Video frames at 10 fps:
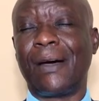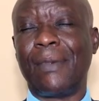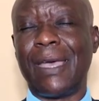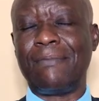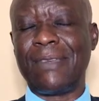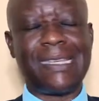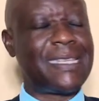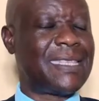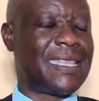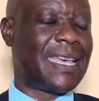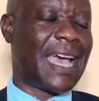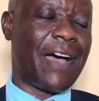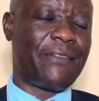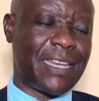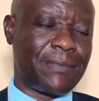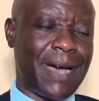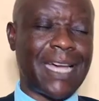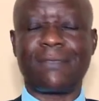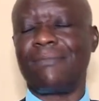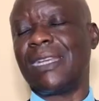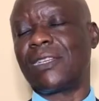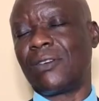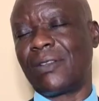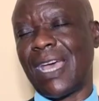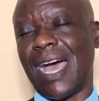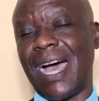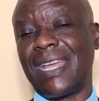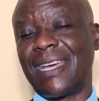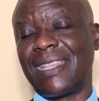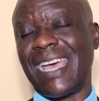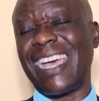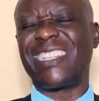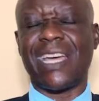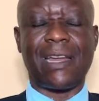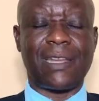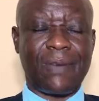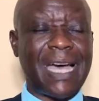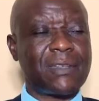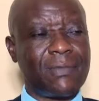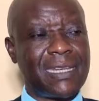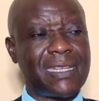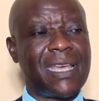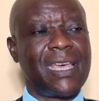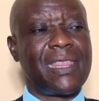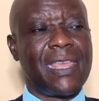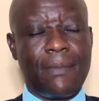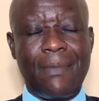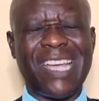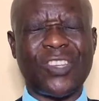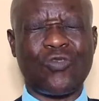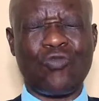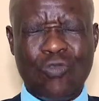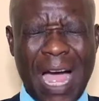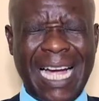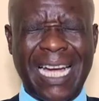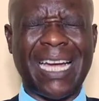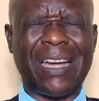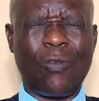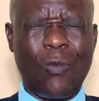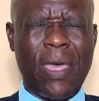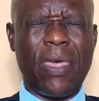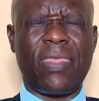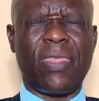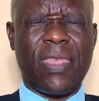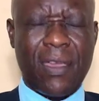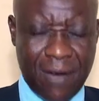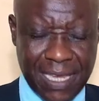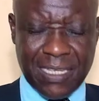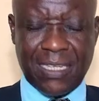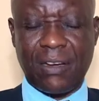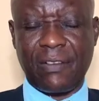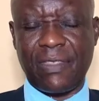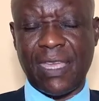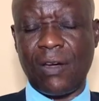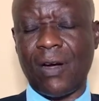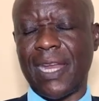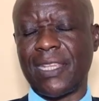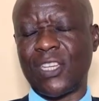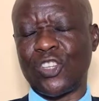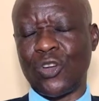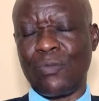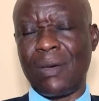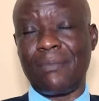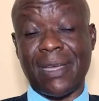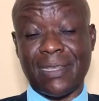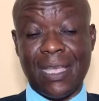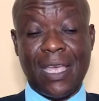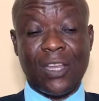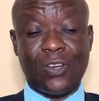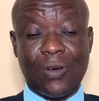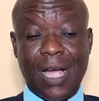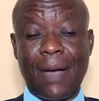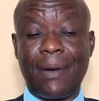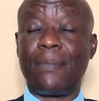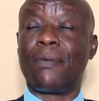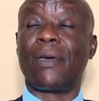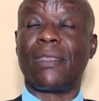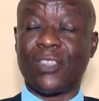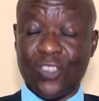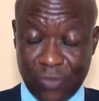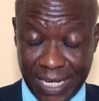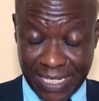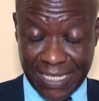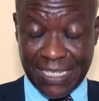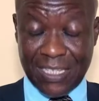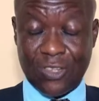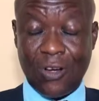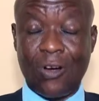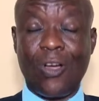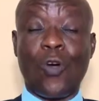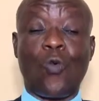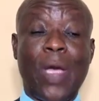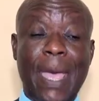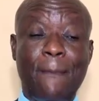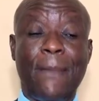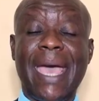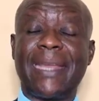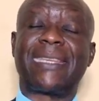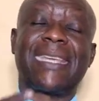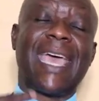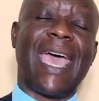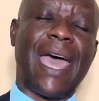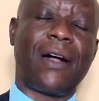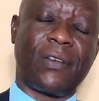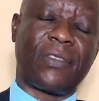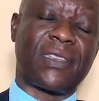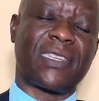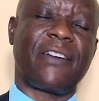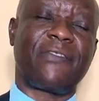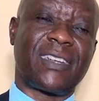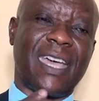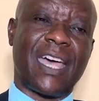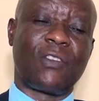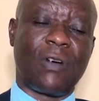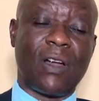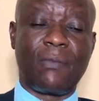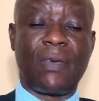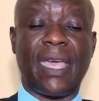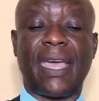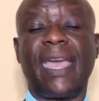maybe they have a department or they are under the HR department, they must work with the rest of the organizational members to come up with strategies. So we embed health, safety, and well-being